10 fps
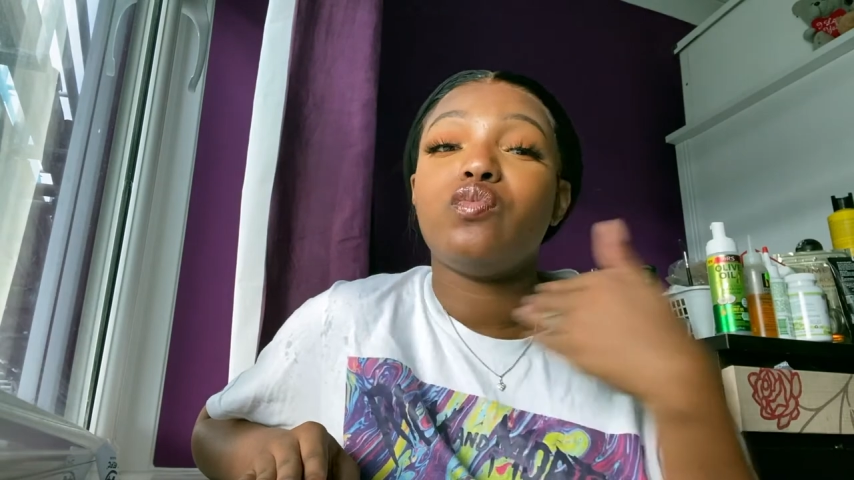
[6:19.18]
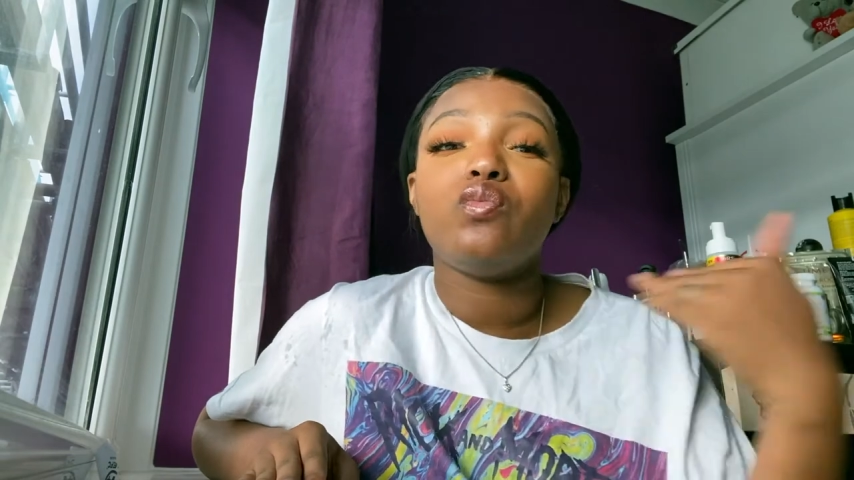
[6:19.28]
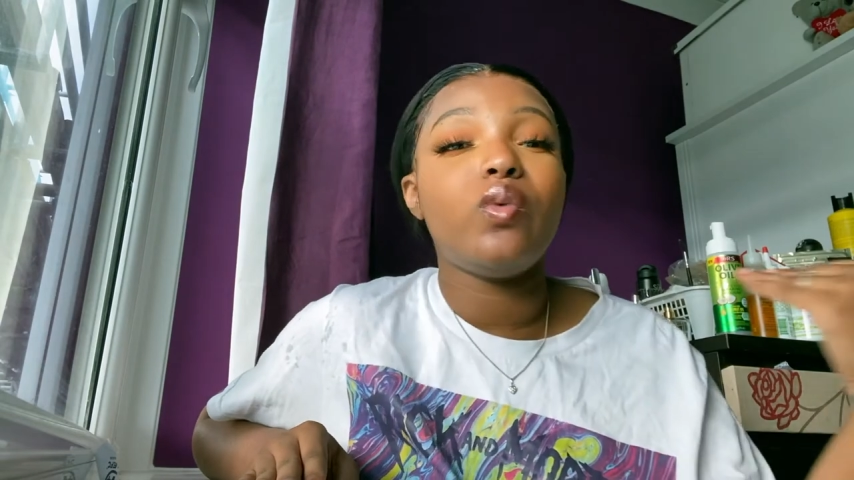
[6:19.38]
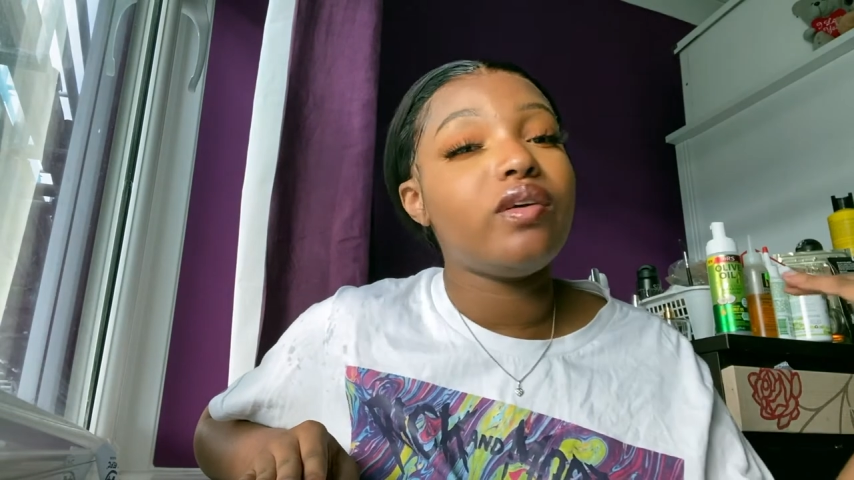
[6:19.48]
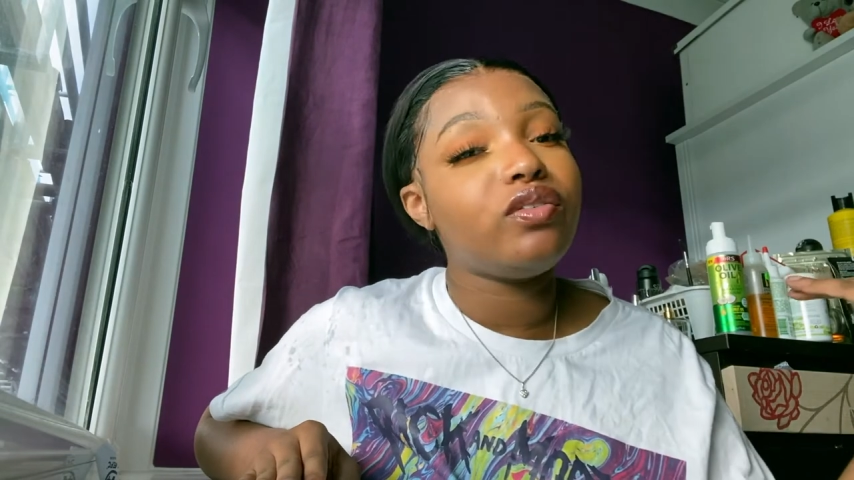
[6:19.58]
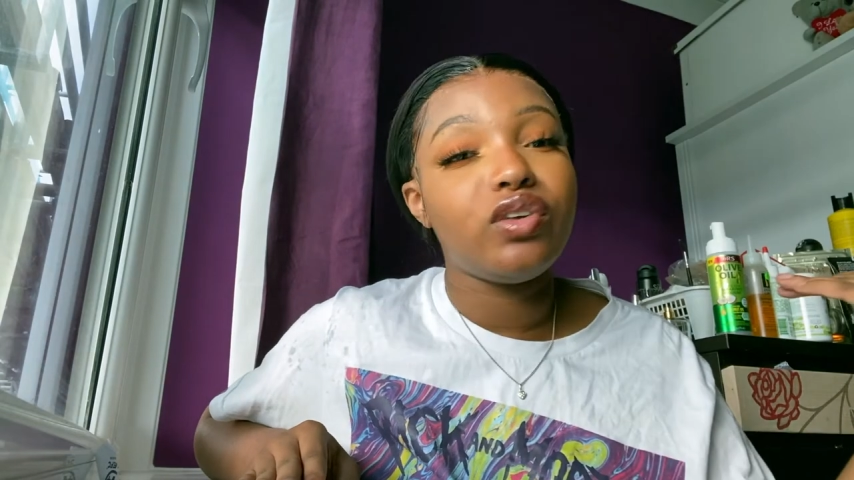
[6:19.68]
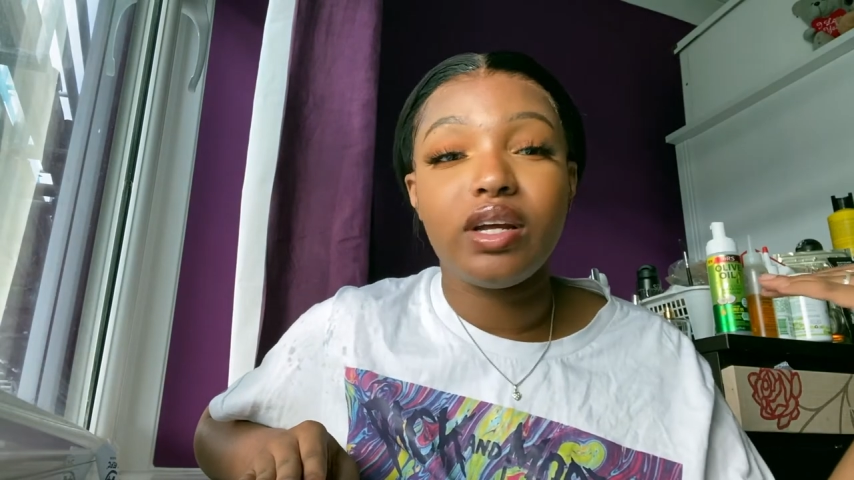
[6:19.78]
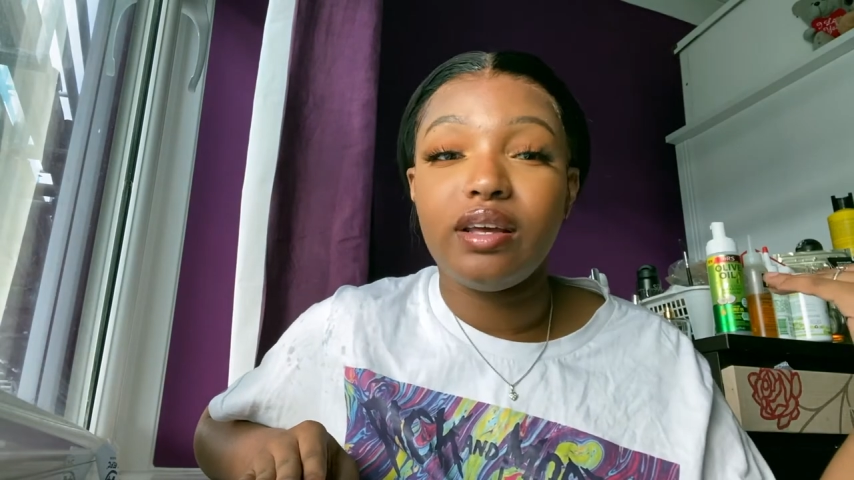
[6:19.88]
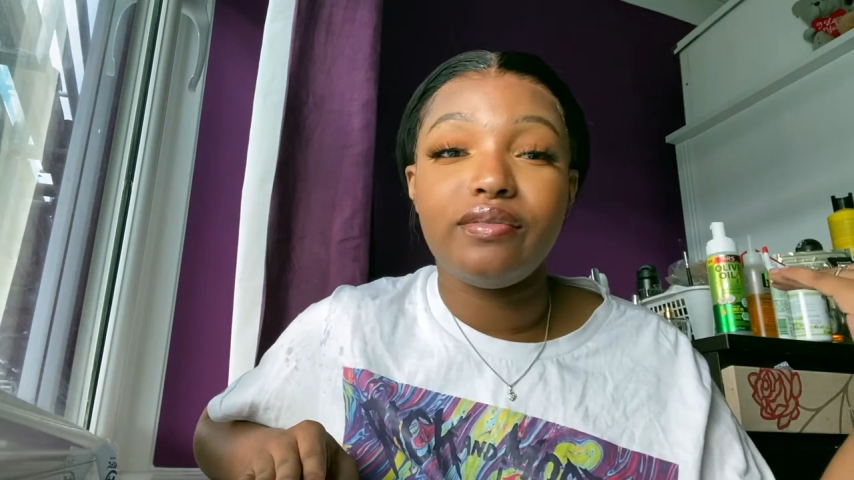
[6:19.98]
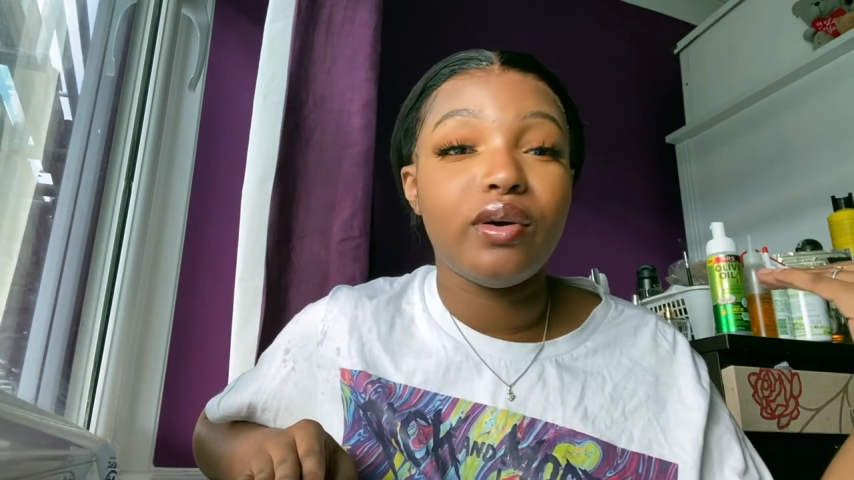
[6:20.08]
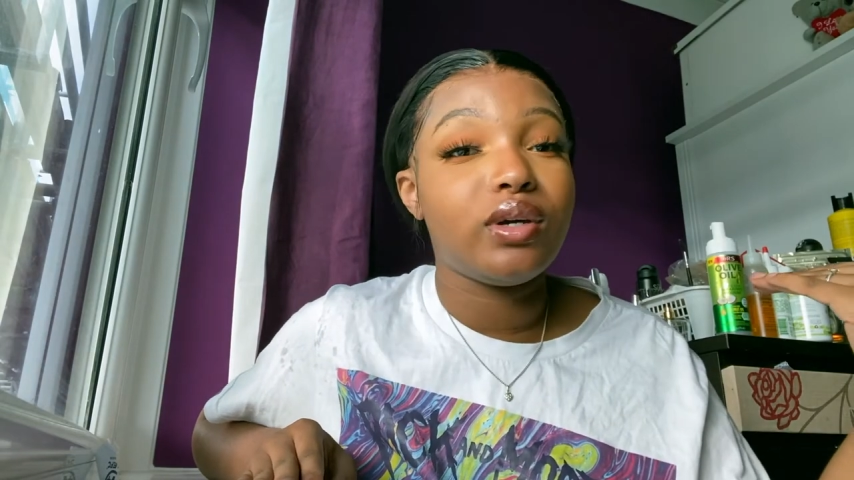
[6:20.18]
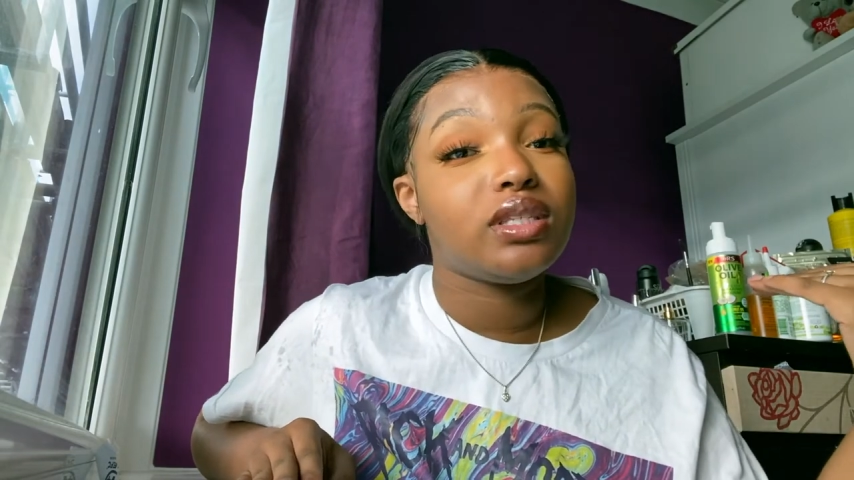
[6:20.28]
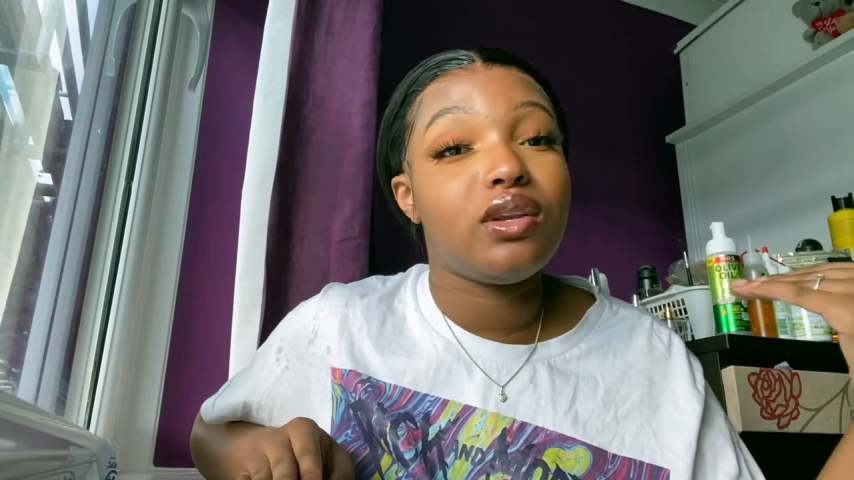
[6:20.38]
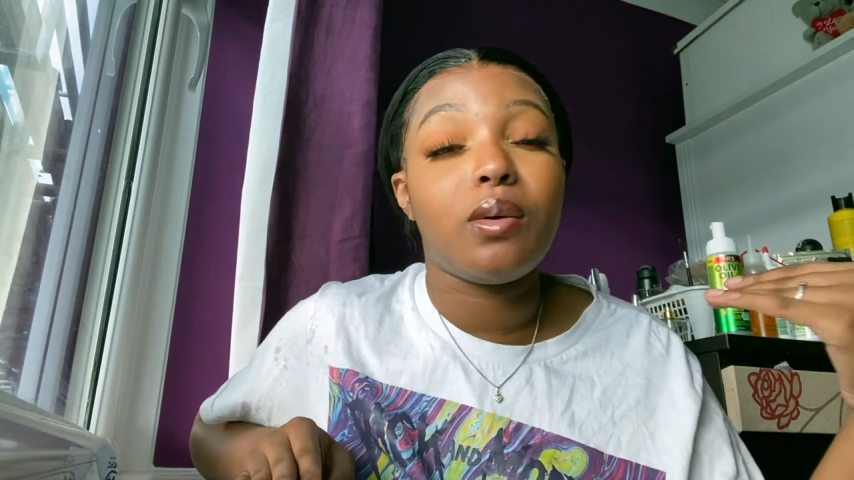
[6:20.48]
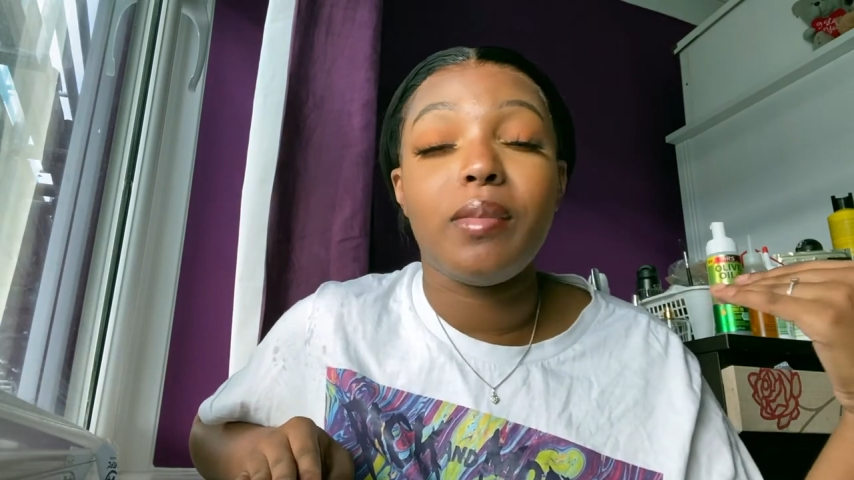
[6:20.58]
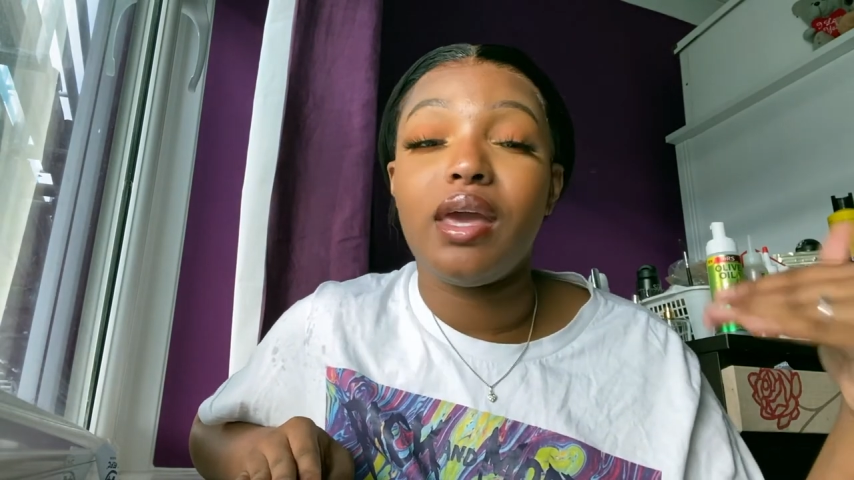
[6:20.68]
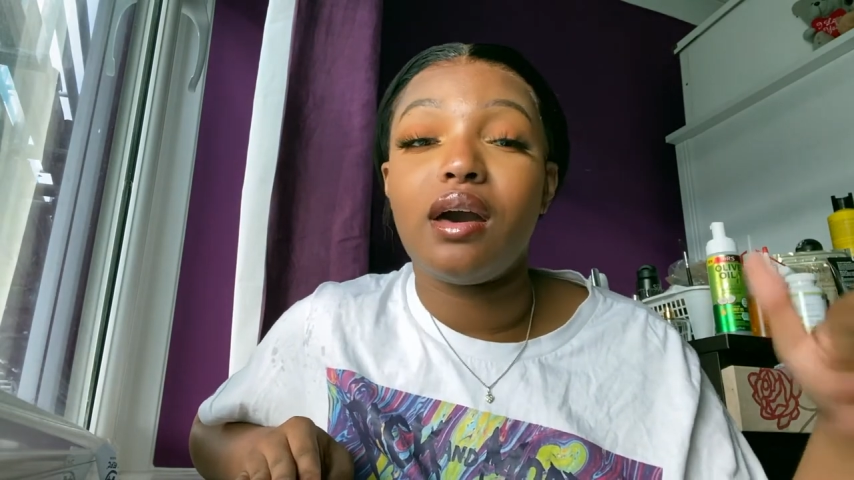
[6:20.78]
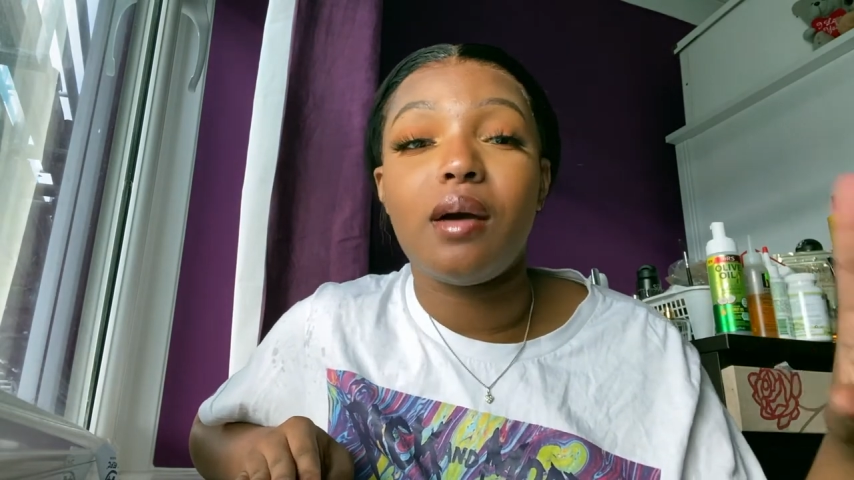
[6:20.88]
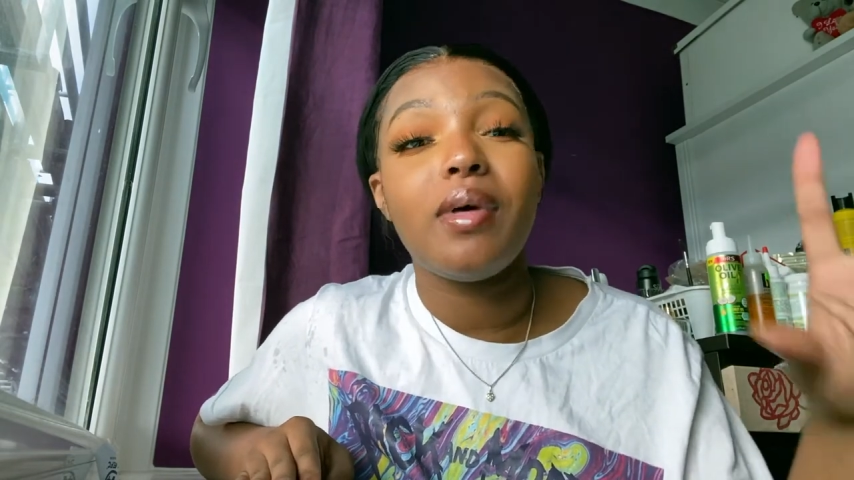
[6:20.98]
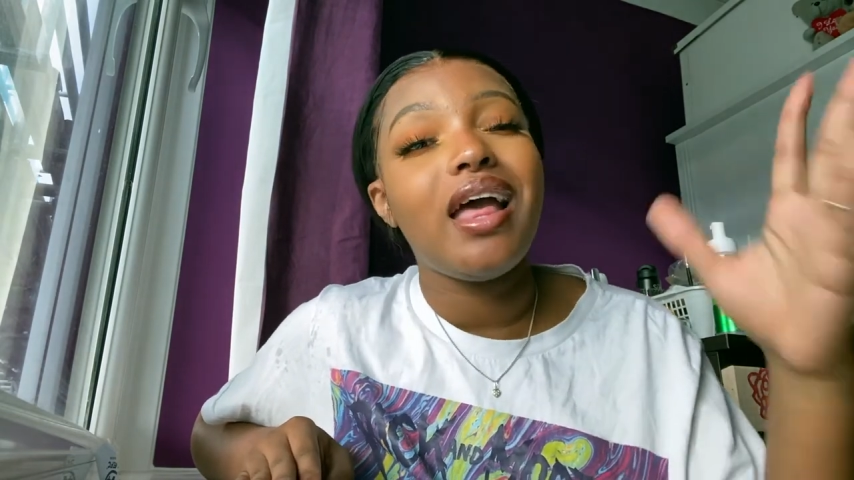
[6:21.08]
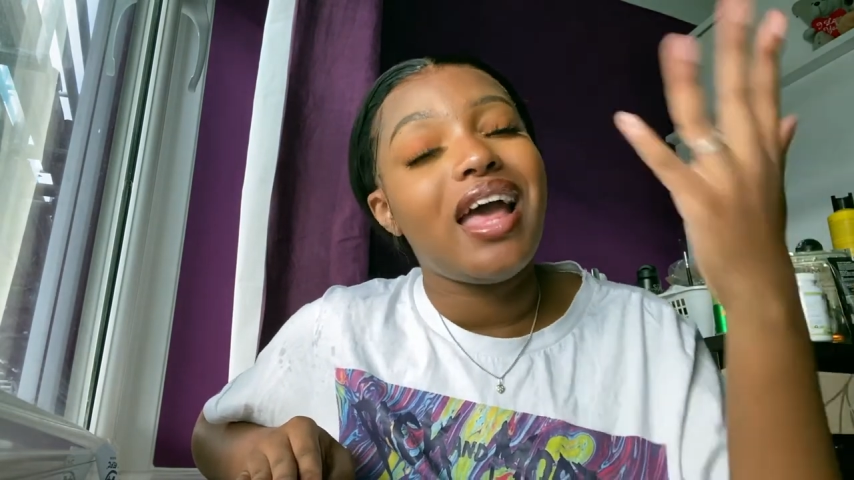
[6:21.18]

we're strictly focusing on makeup